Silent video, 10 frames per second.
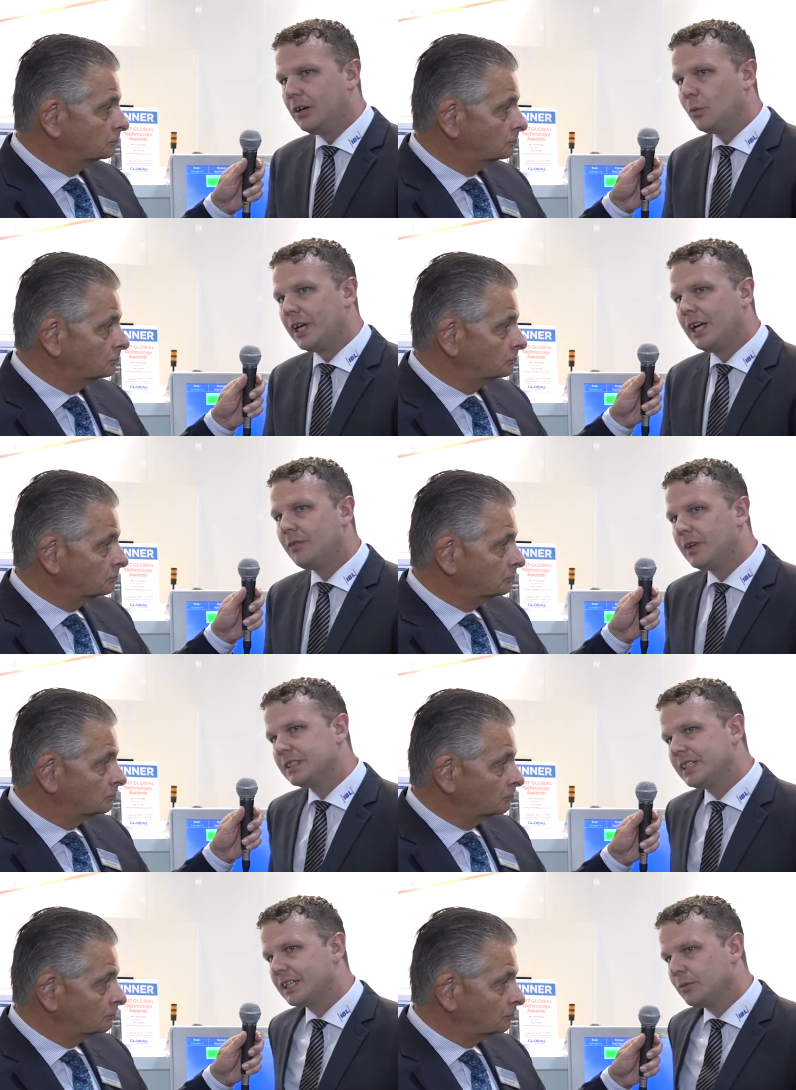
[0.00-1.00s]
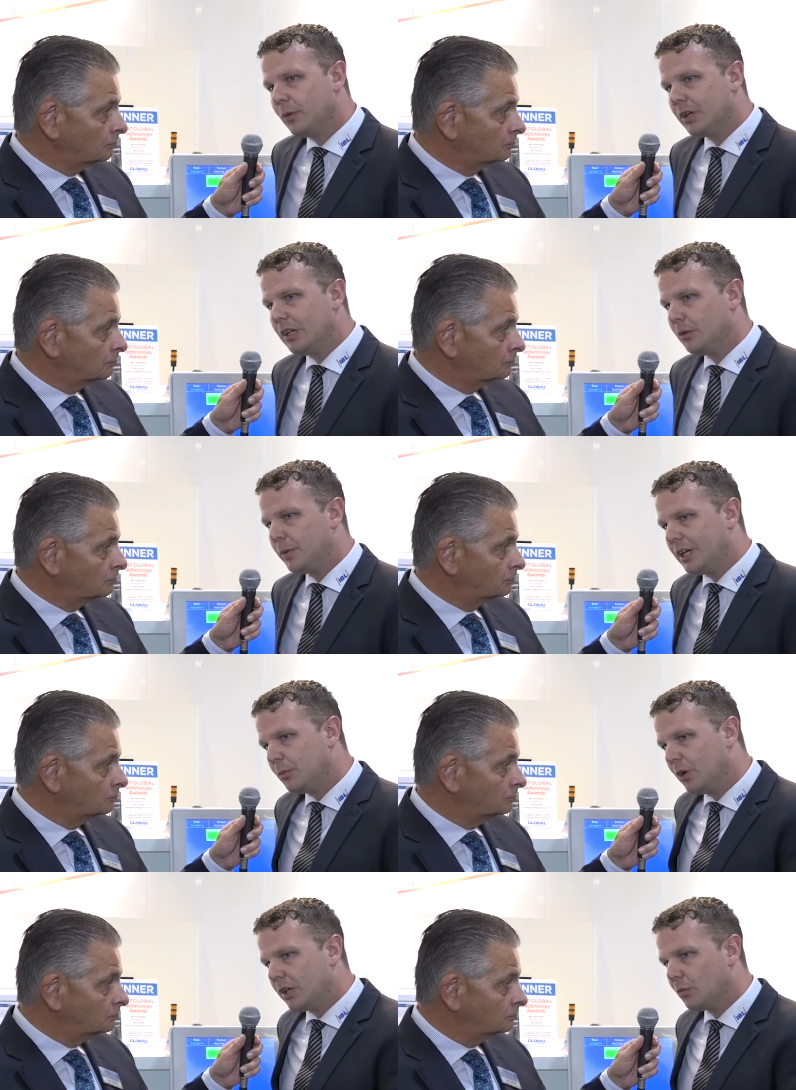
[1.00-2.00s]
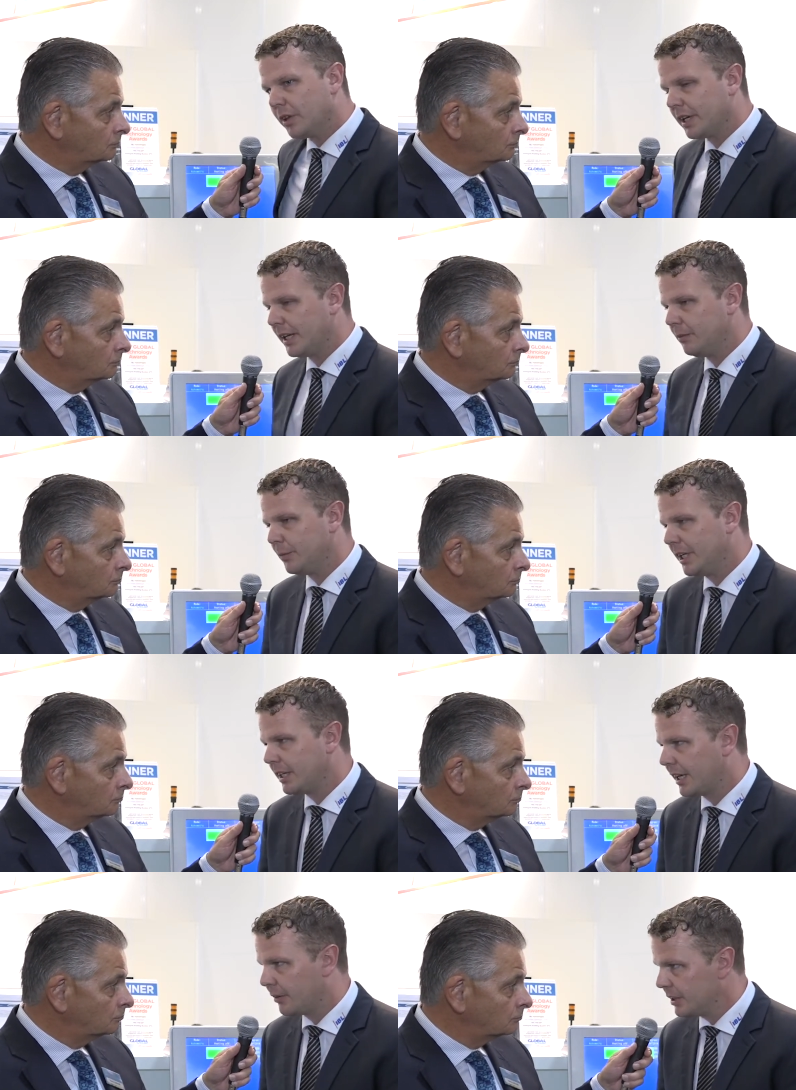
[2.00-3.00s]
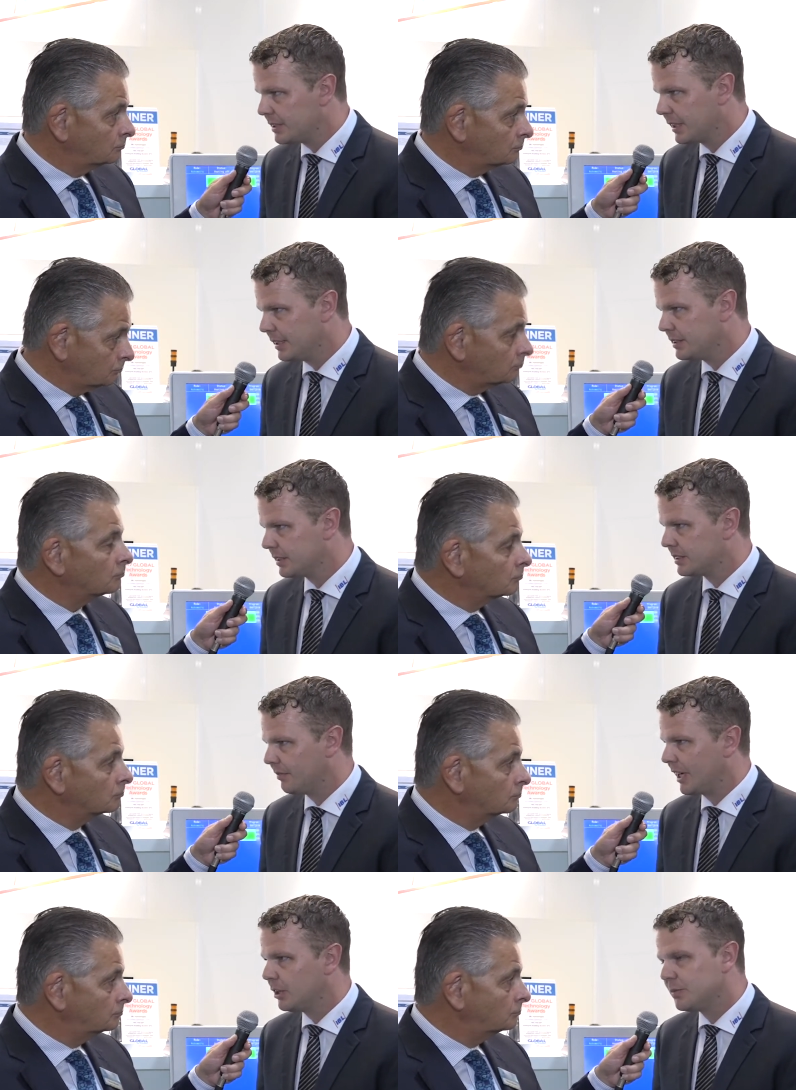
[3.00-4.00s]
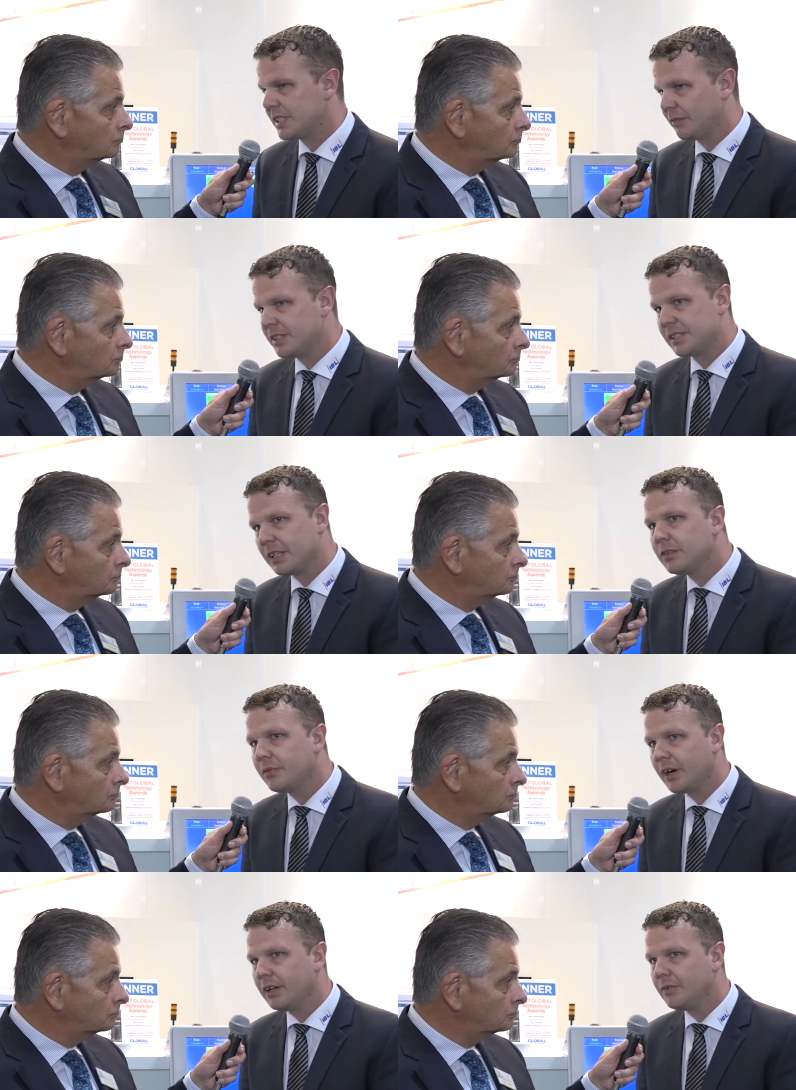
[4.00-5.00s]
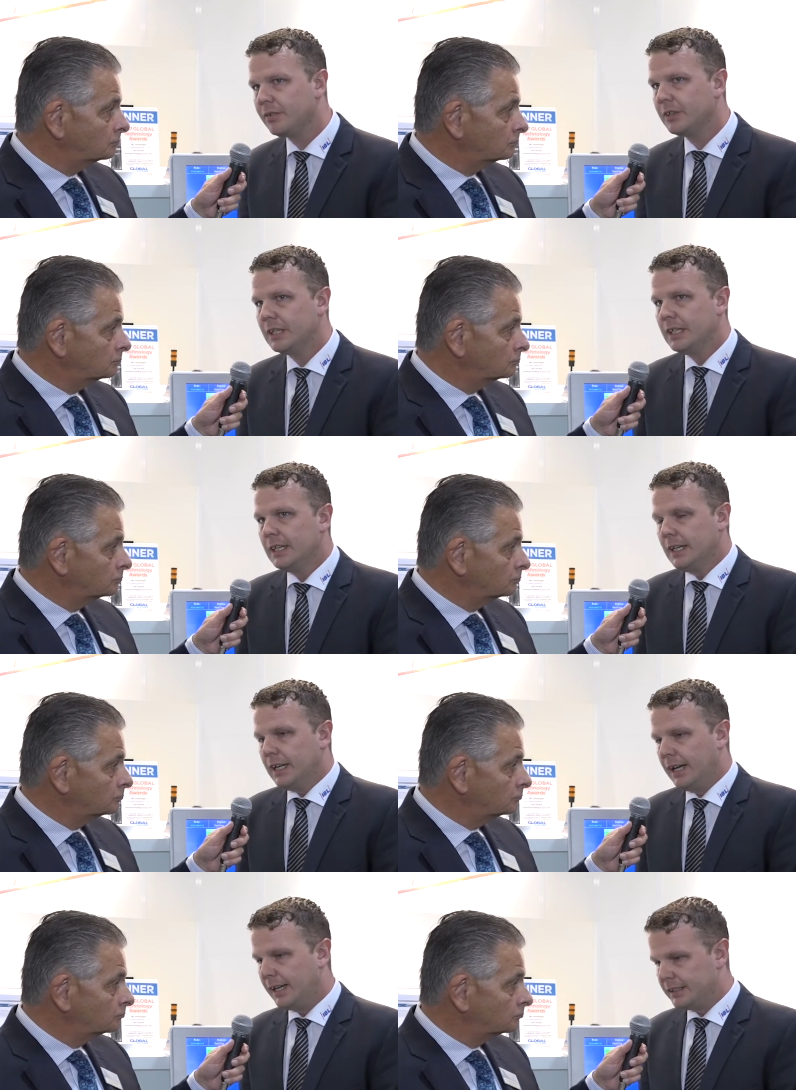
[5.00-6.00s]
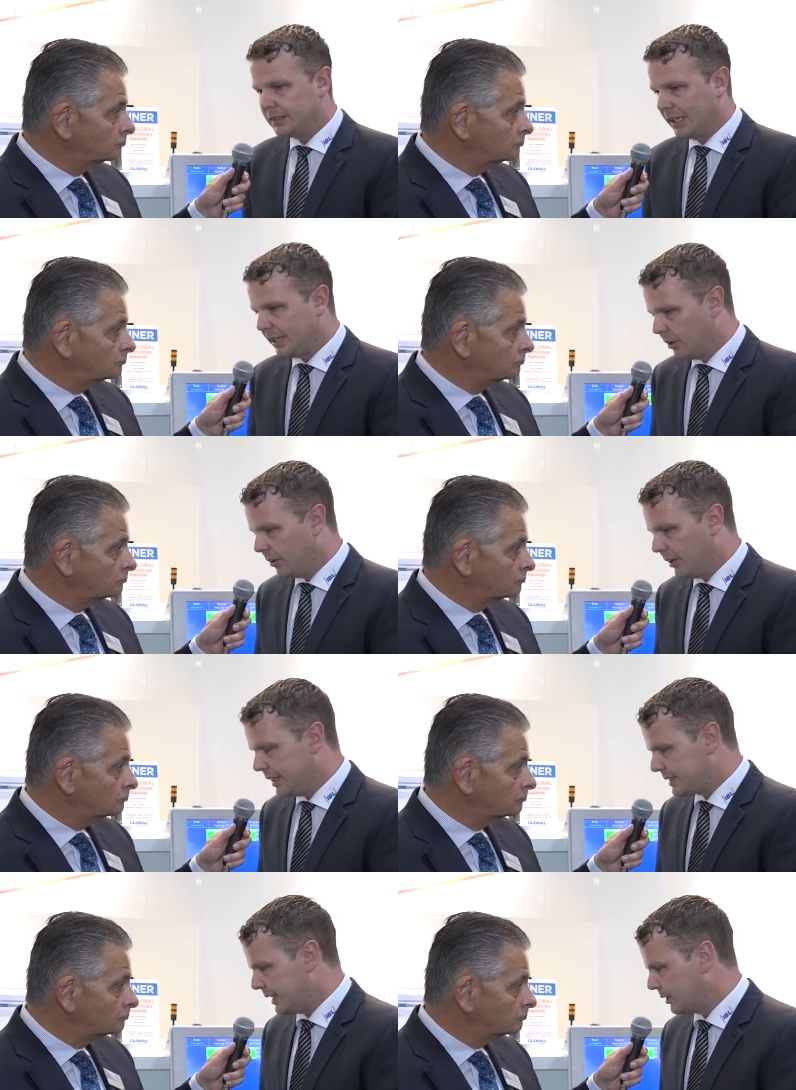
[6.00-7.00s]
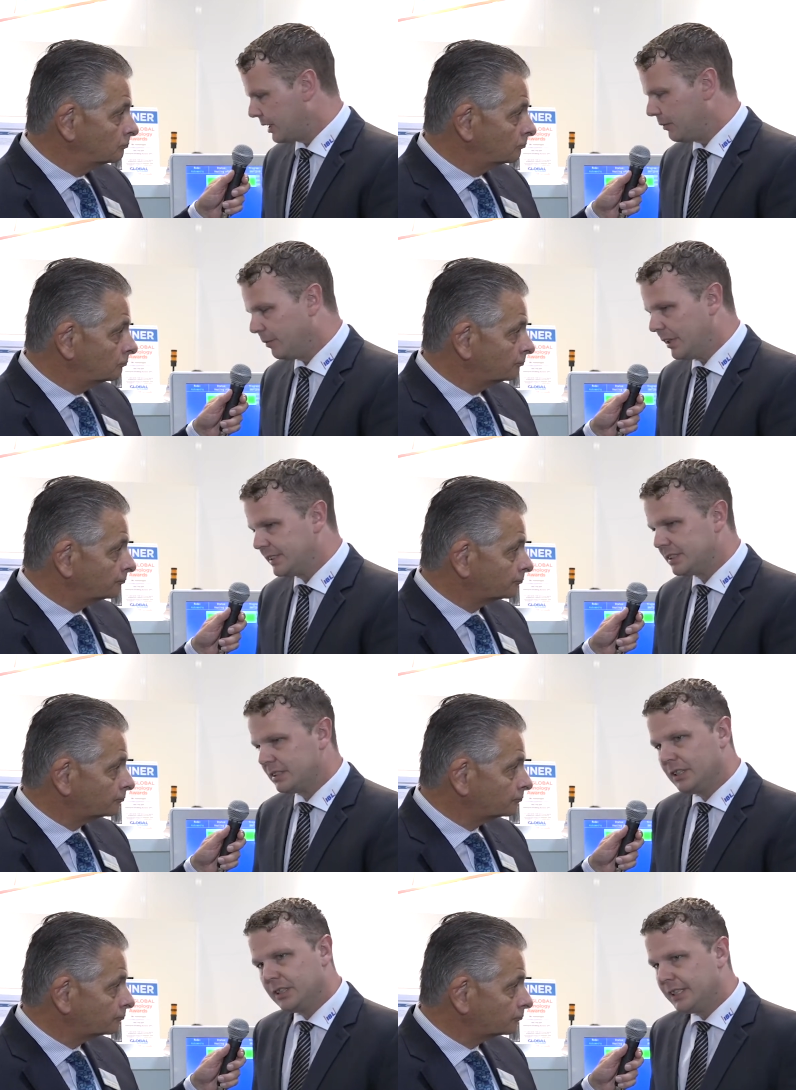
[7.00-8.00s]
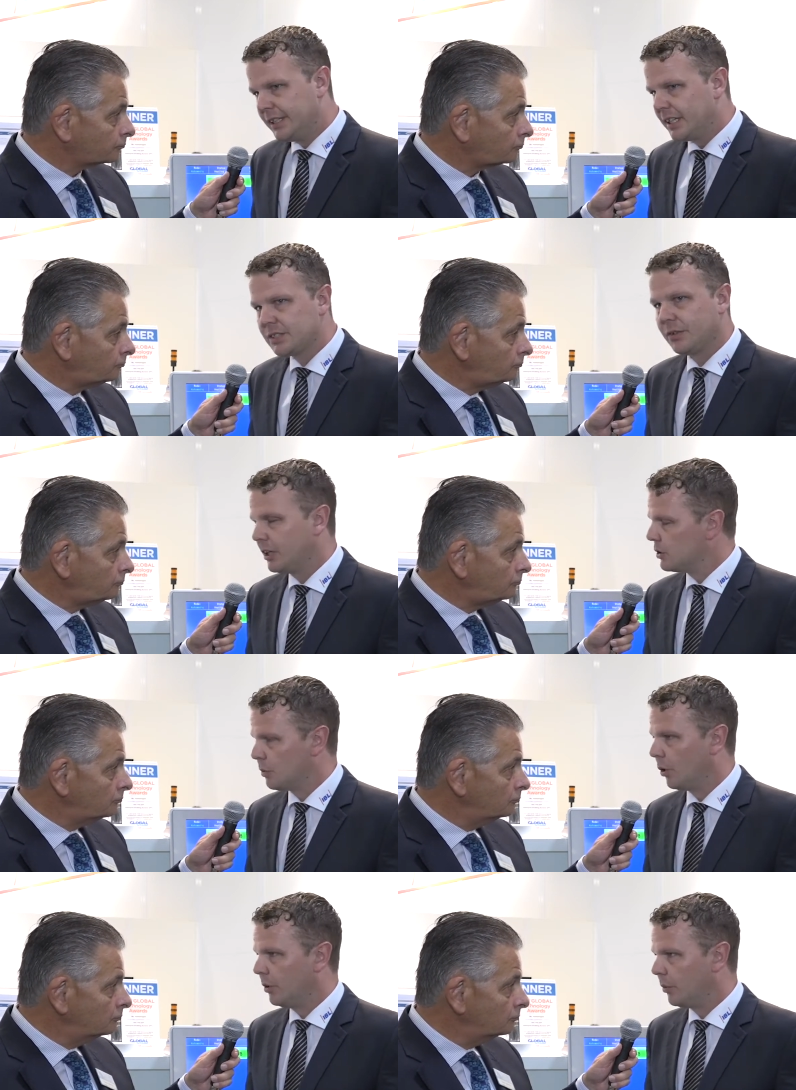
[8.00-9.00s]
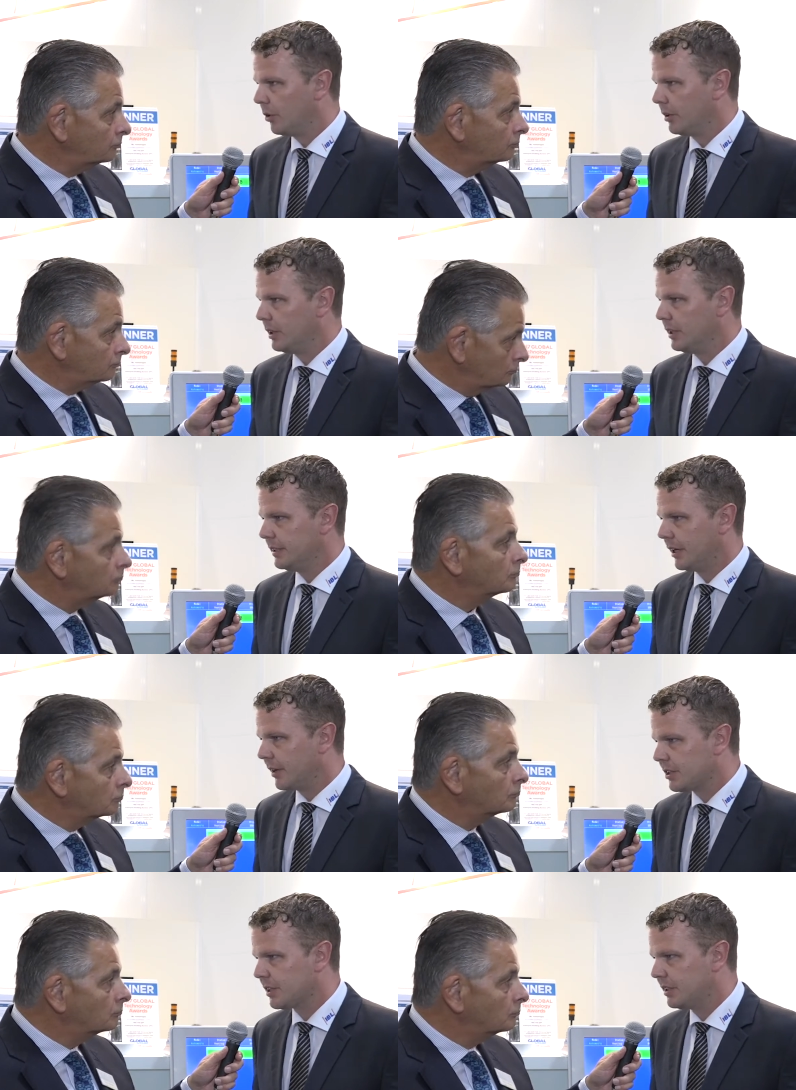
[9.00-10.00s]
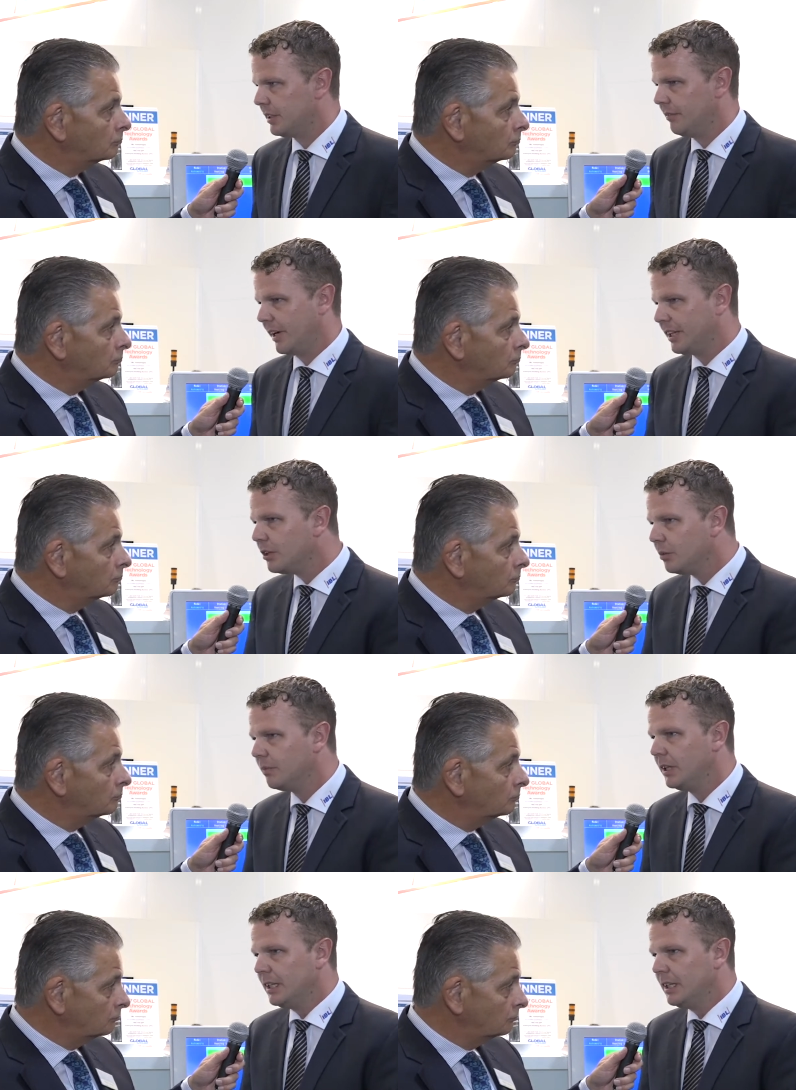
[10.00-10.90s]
Speaker 1: We have a second model, a bigger model with a bigger carrier size. That's the Vacuum 765. And like you already said, okay, the industry goes more and more in direction a vacuum.